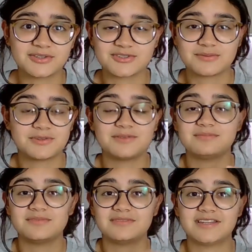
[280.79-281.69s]
or
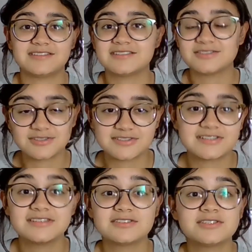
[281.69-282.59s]
something that's
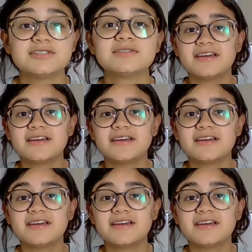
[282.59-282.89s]
interesting to you,